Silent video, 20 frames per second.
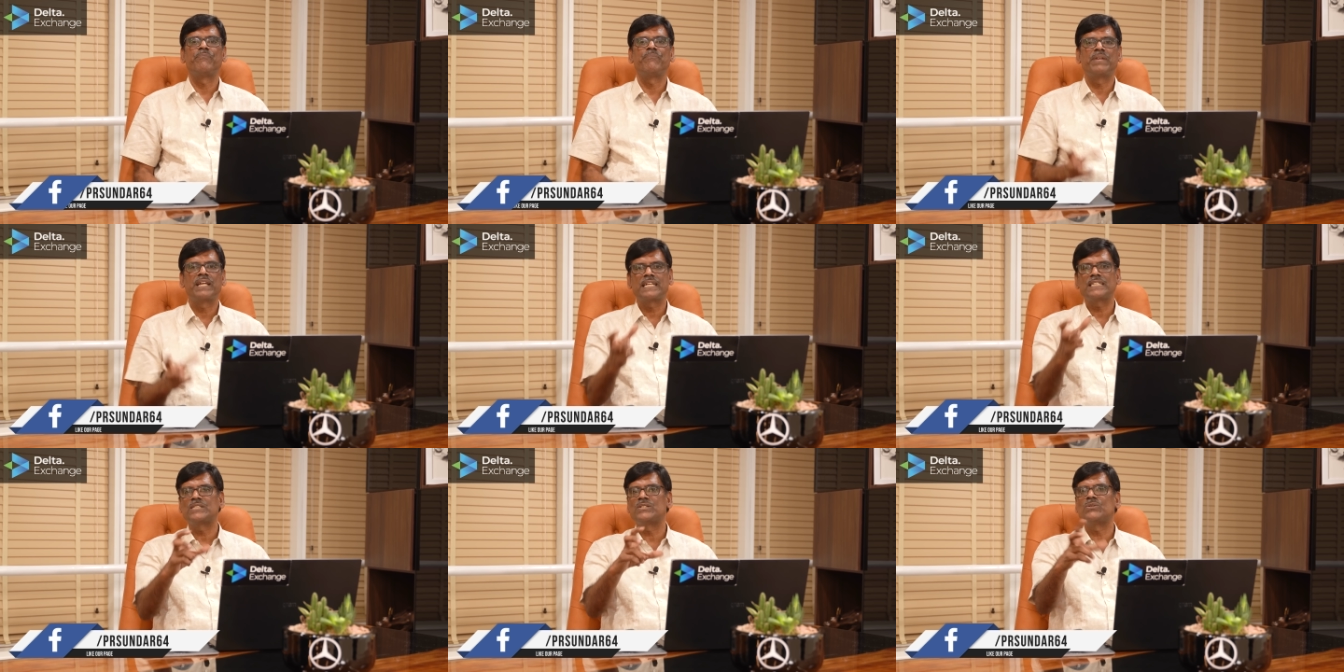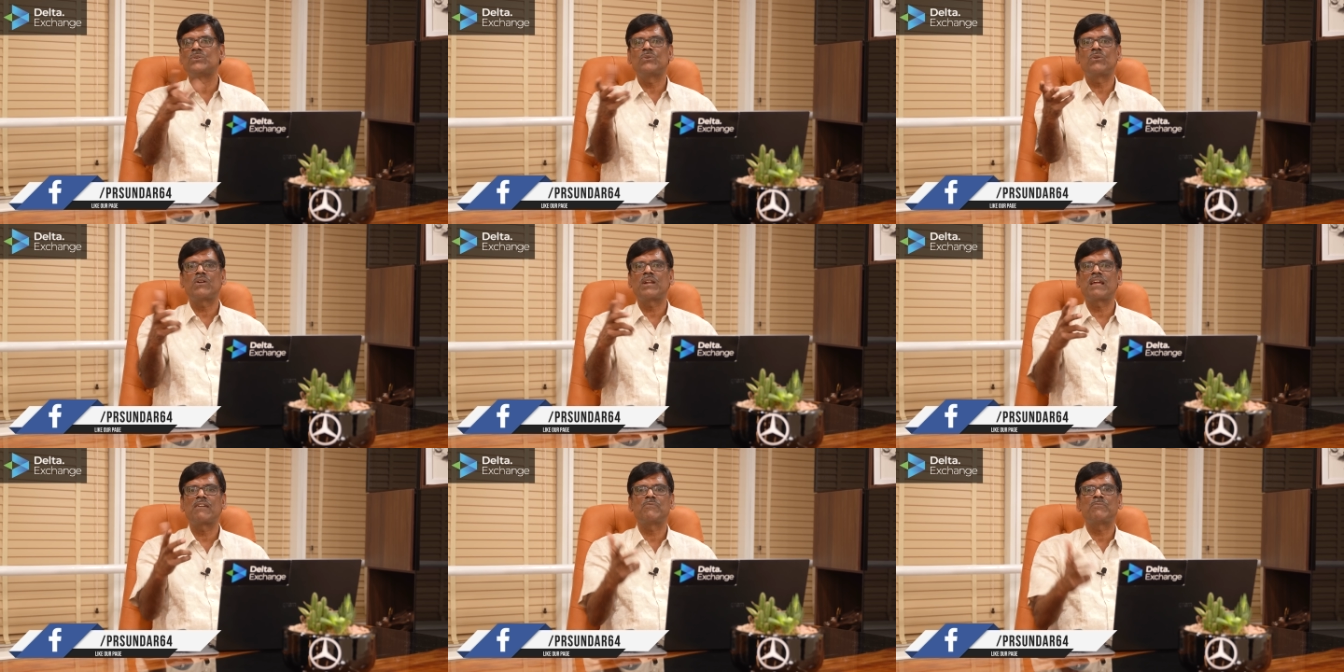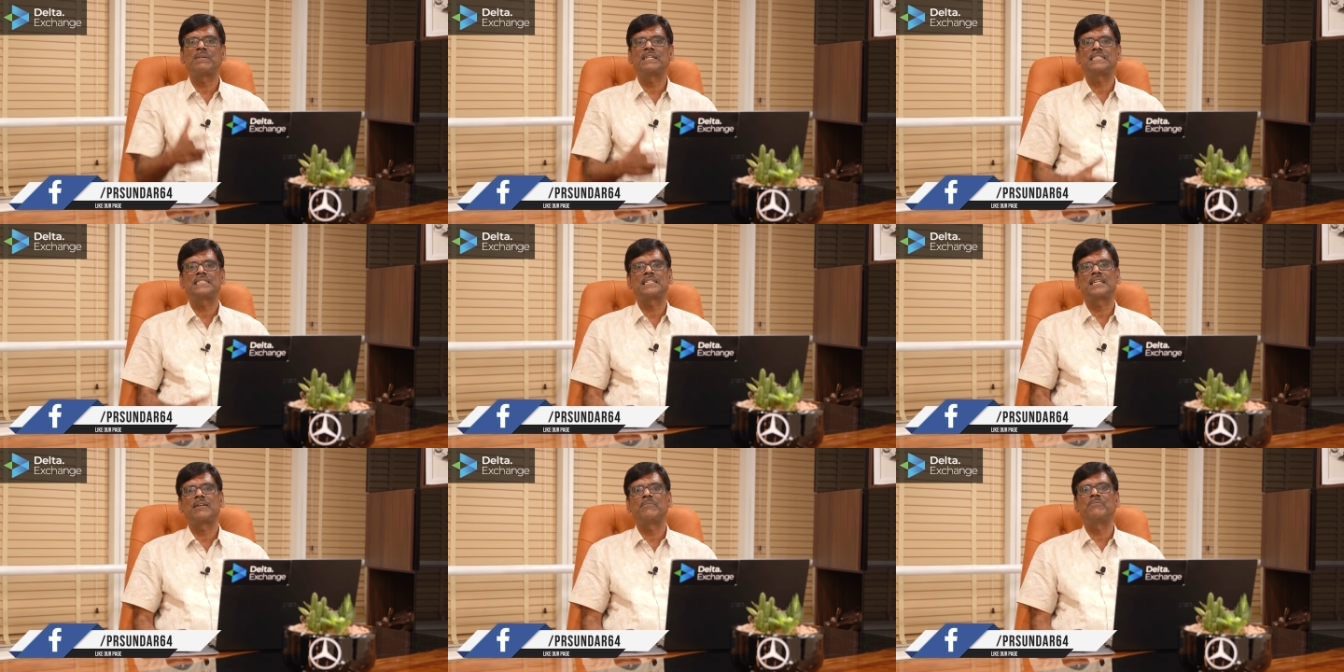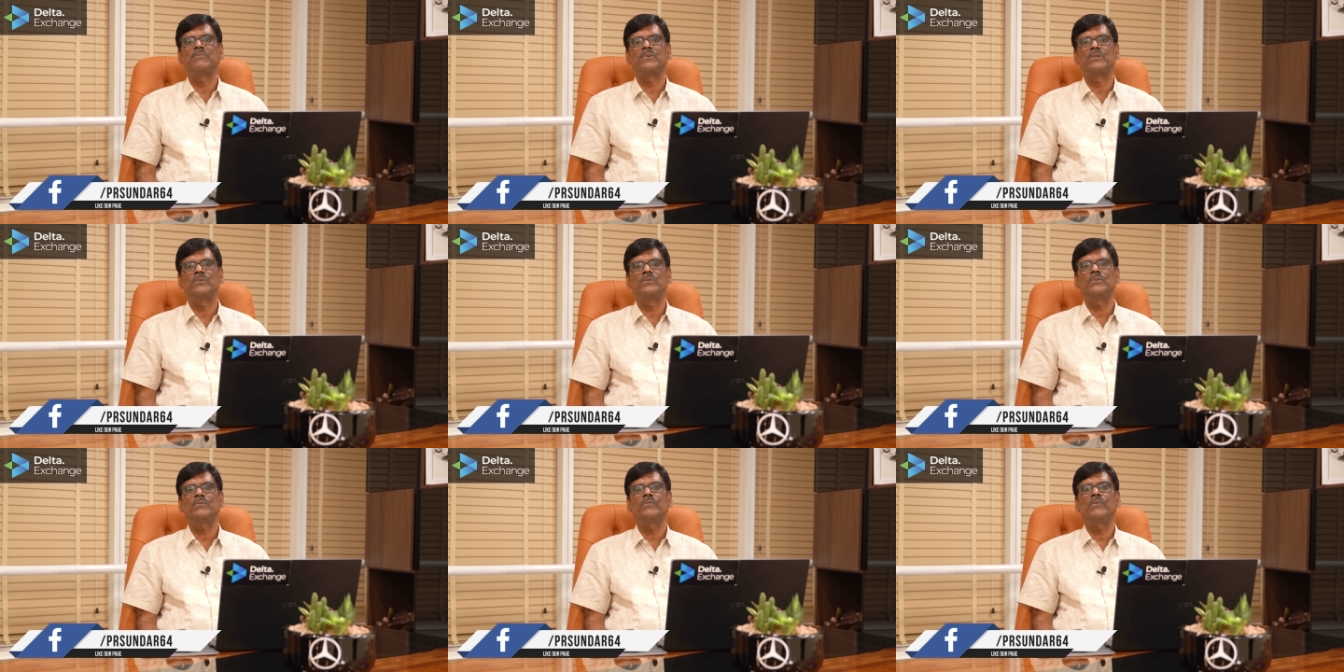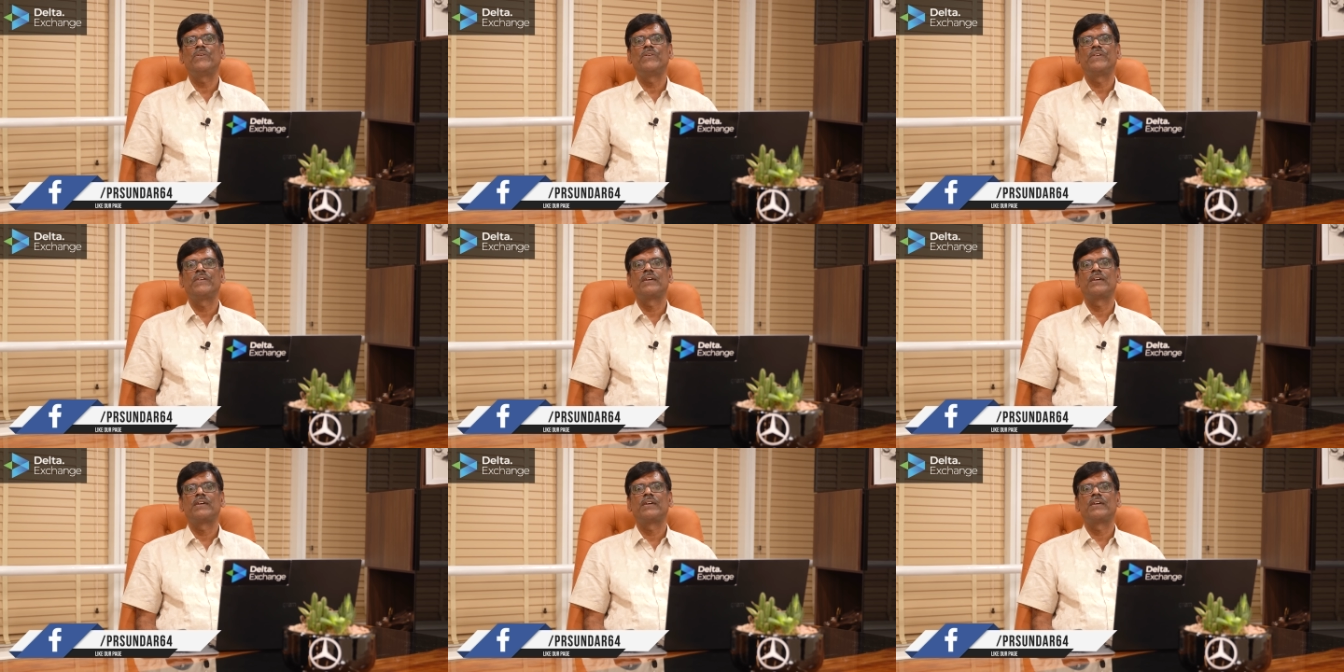because you don't have much time to